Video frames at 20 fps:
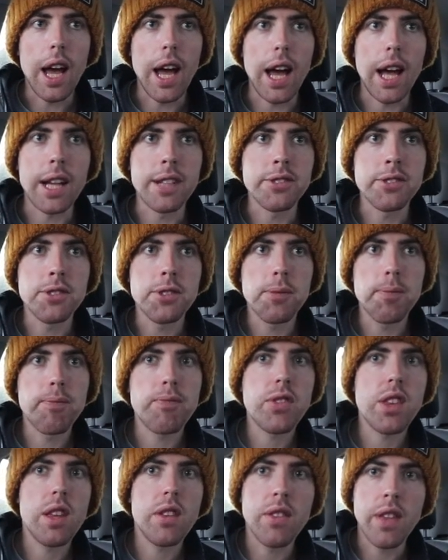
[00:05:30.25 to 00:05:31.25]
and
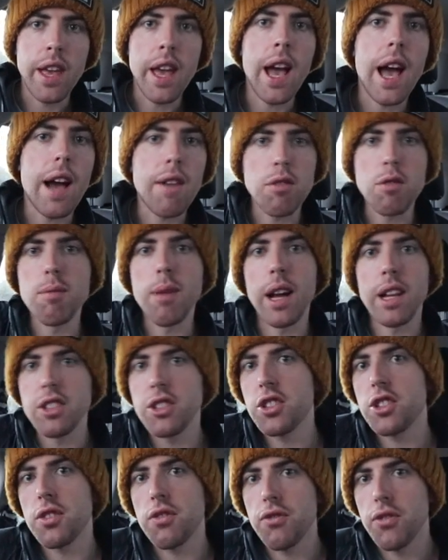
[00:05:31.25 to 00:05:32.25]
they haven't
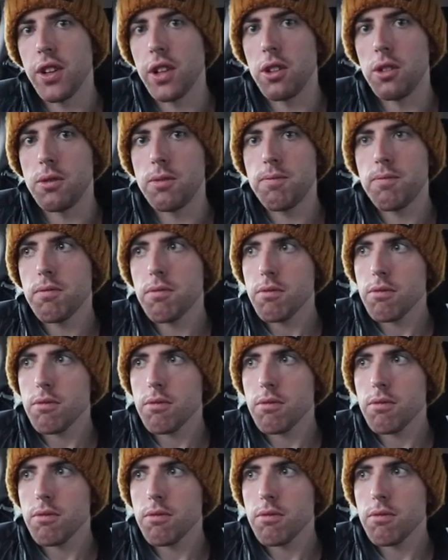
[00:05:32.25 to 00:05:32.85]
managed to fill